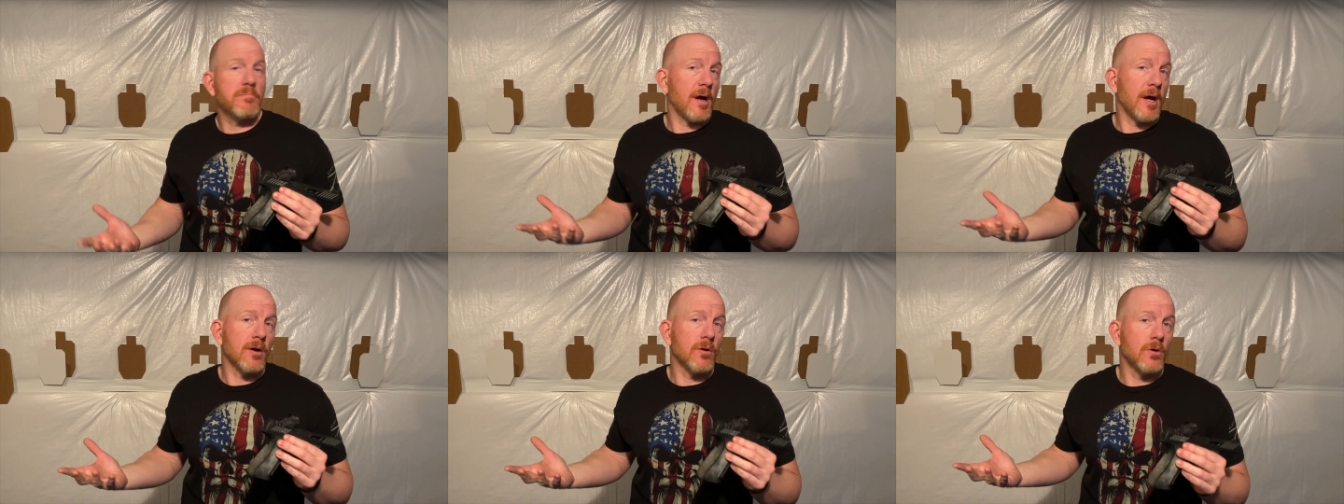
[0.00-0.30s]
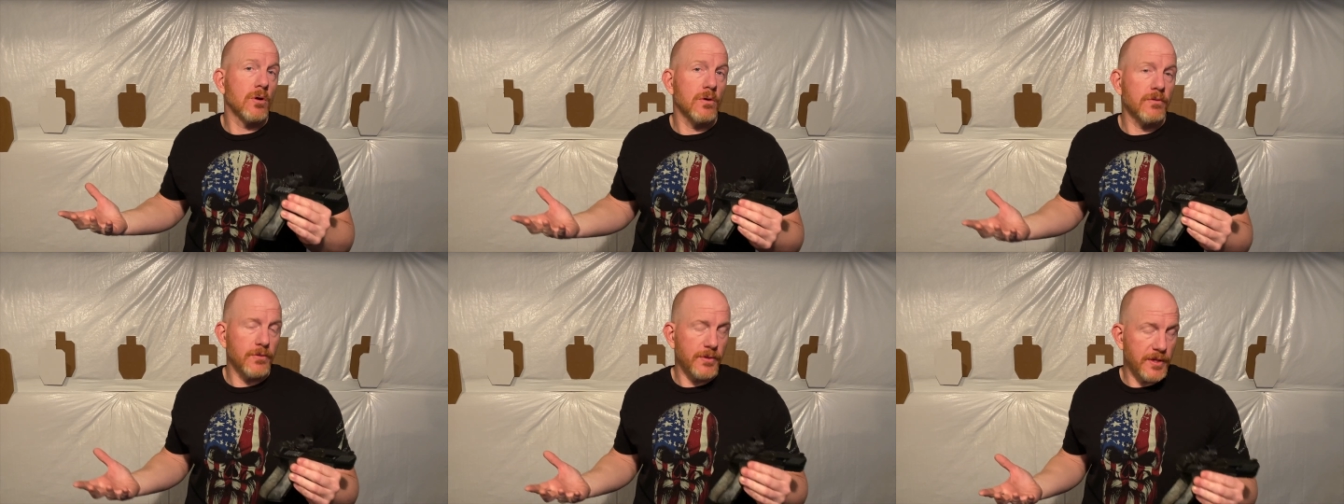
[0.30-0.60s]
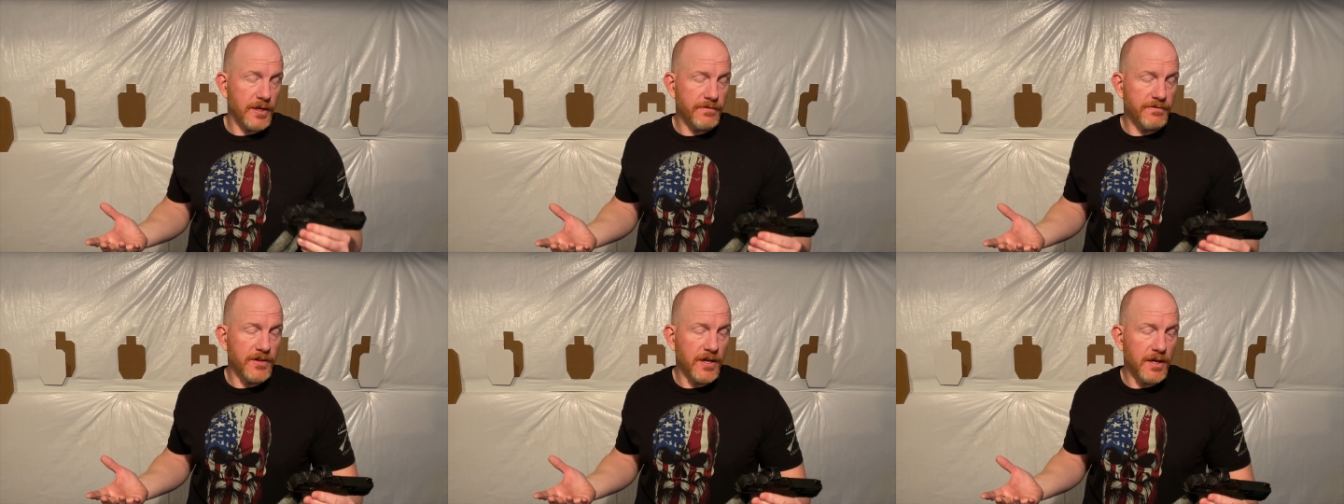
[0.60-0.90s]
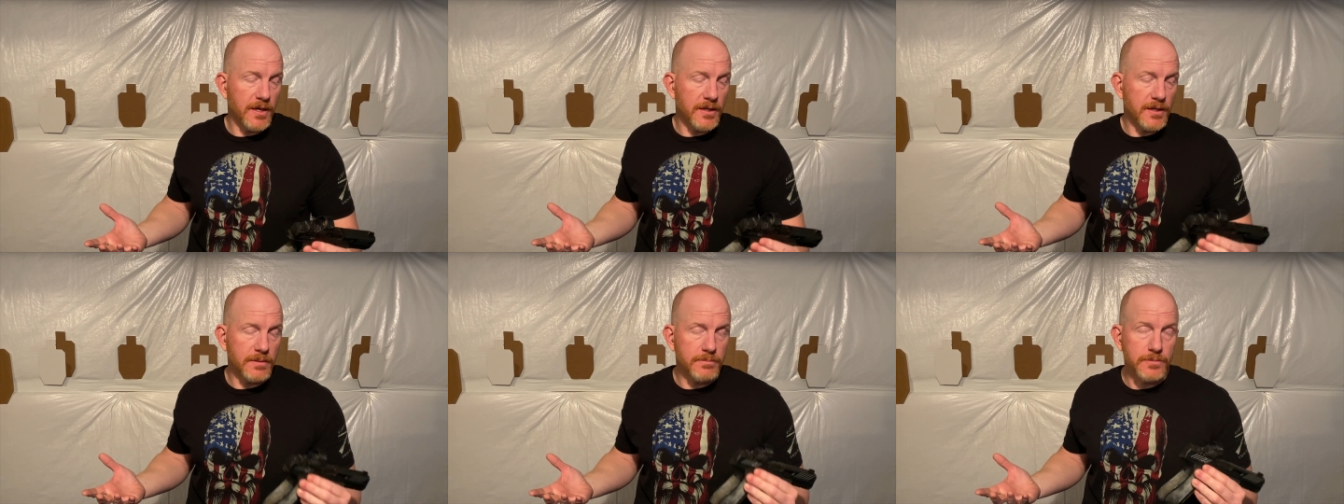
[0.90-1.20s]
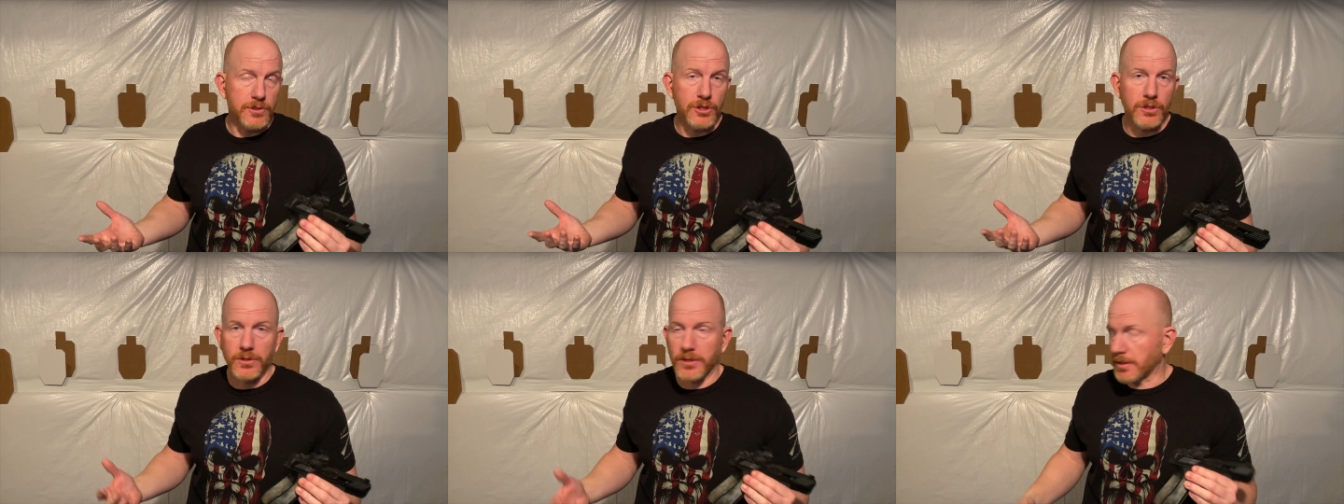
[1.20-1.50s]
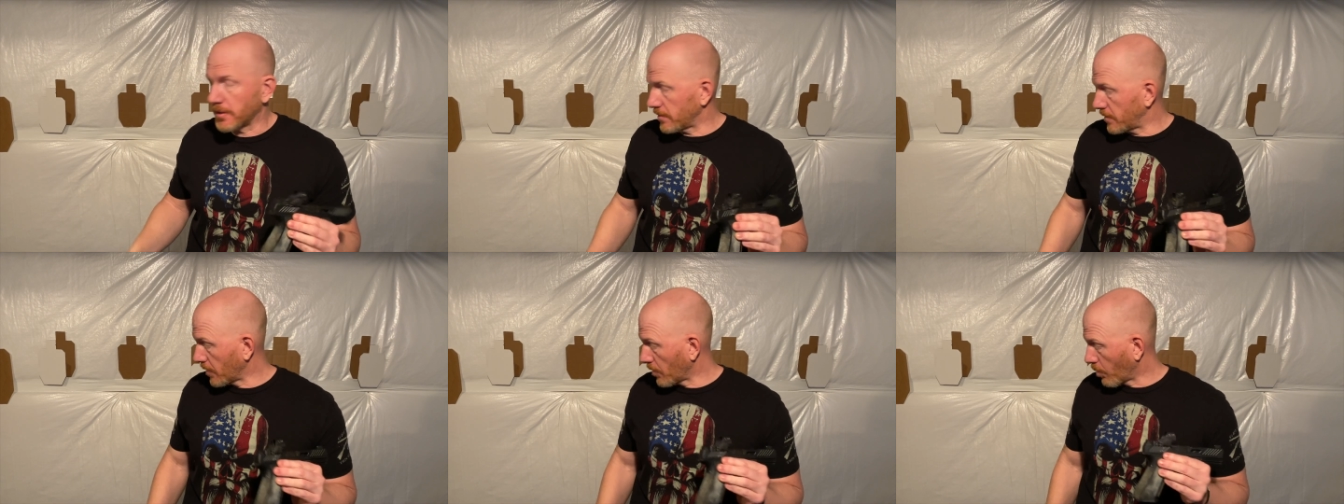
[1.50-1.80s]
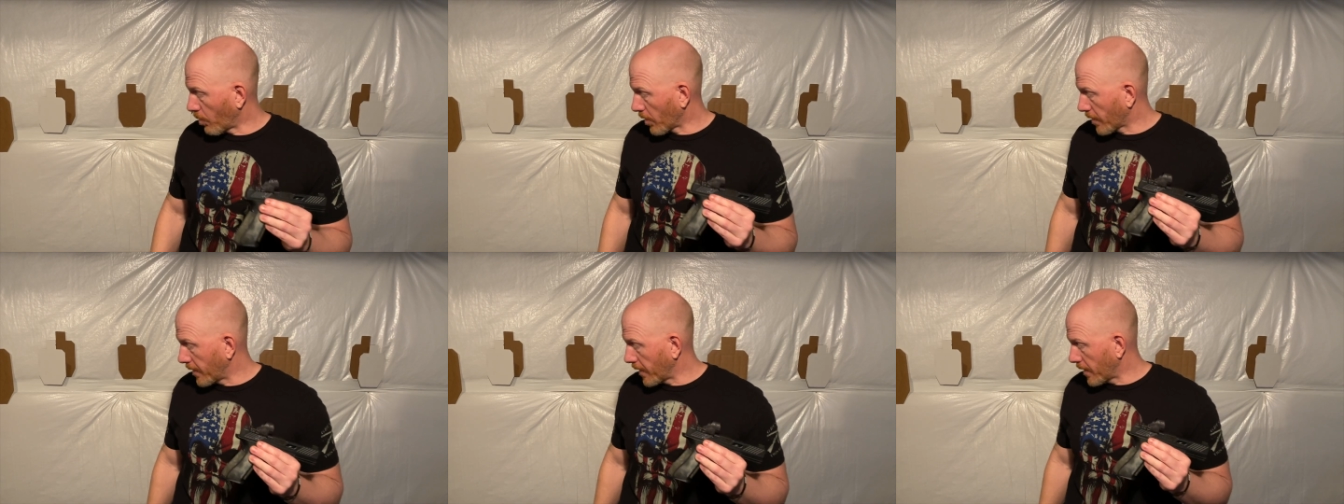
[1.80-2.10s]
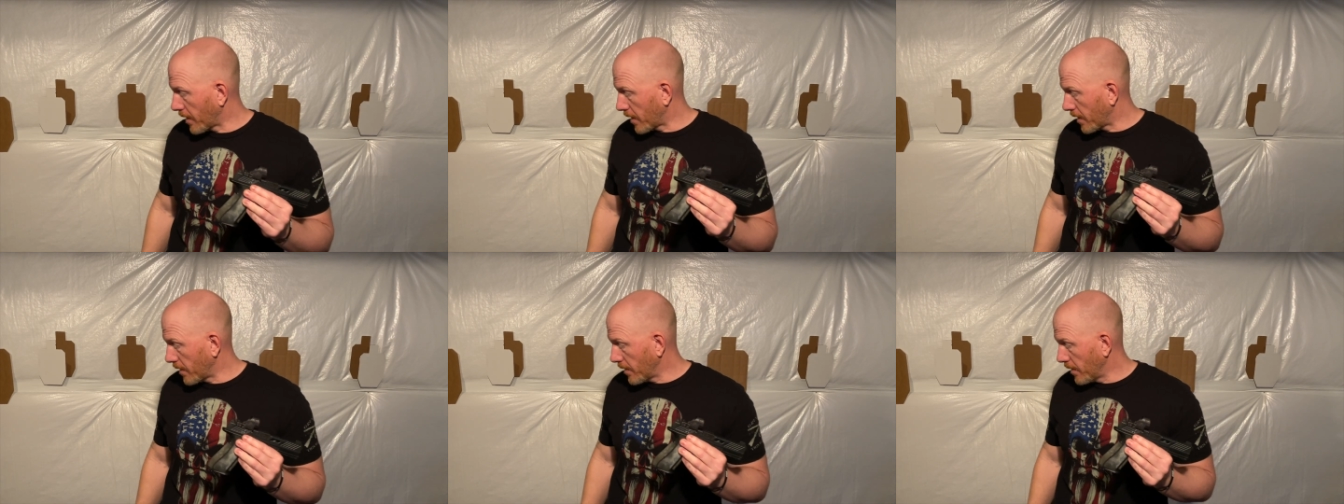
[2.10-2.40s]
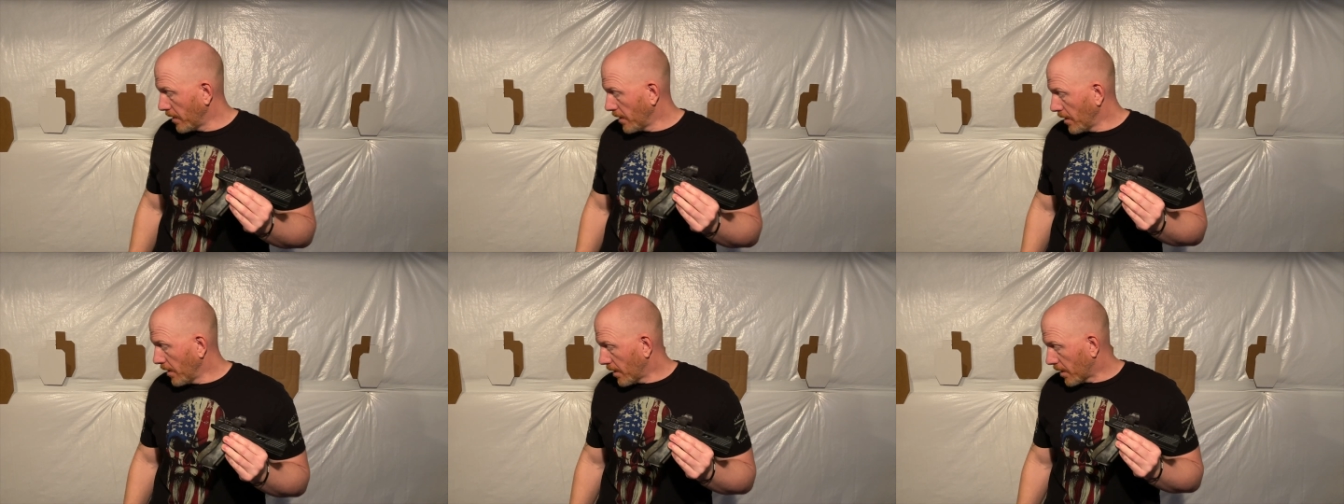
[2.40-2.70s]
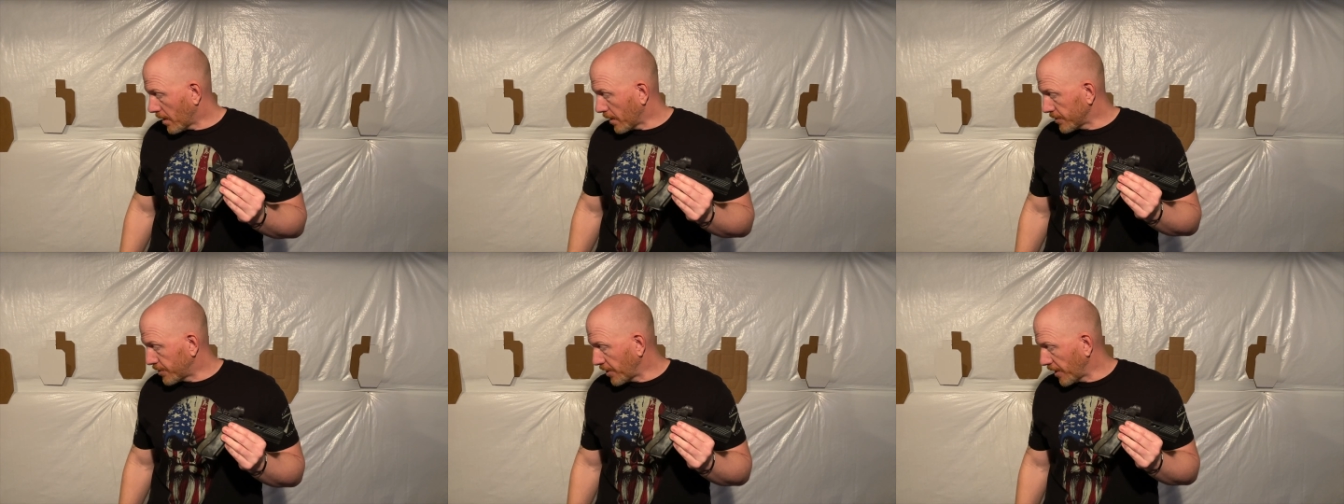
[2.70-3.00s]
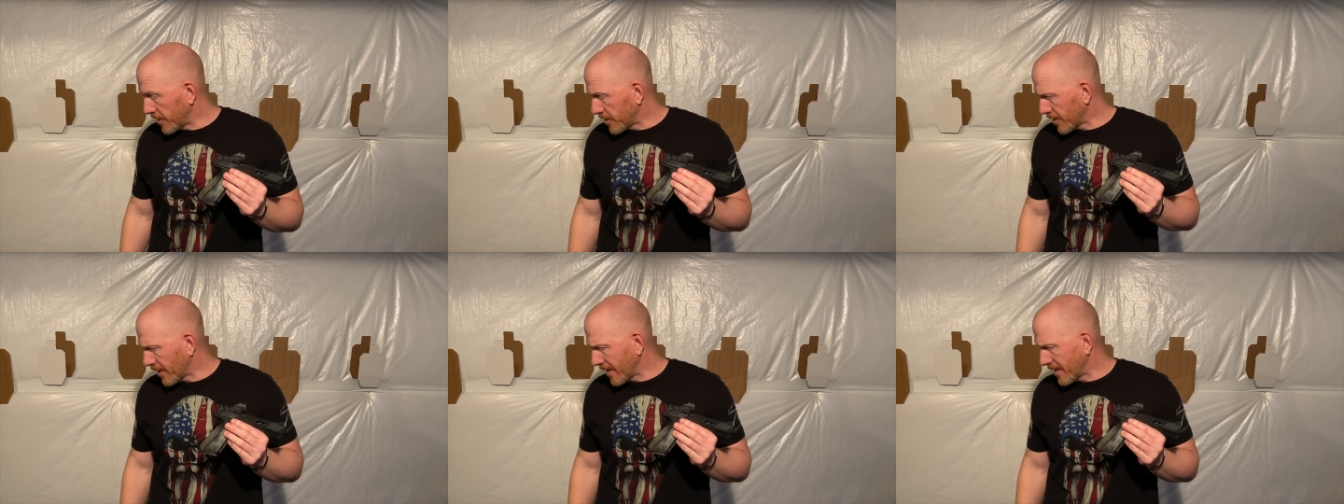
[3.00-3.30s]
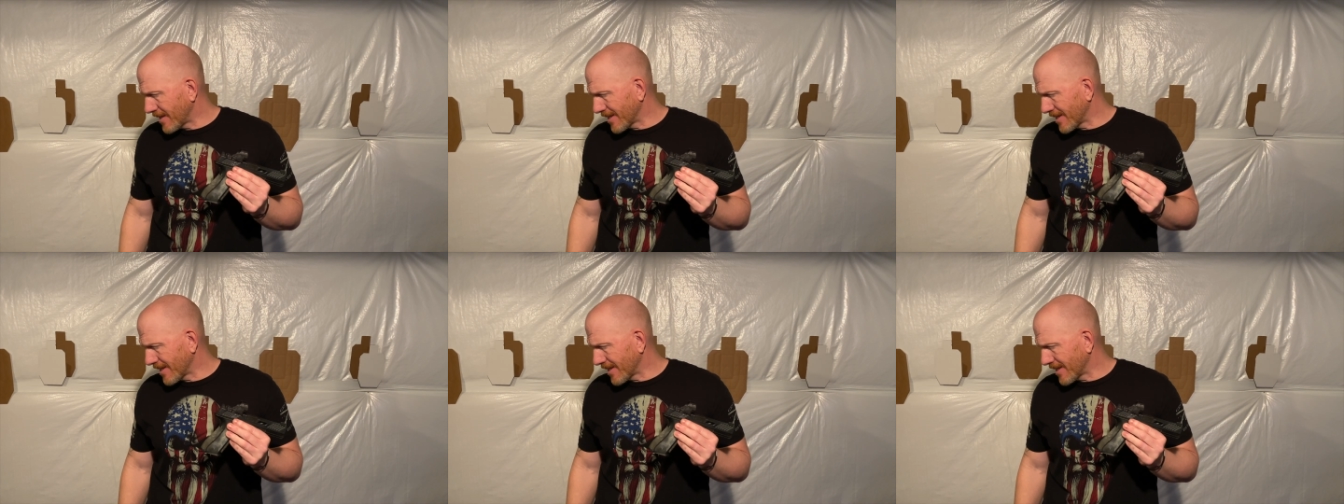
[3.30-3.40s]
I don't know what they've done. I'm sure they're, they're working on on changing that.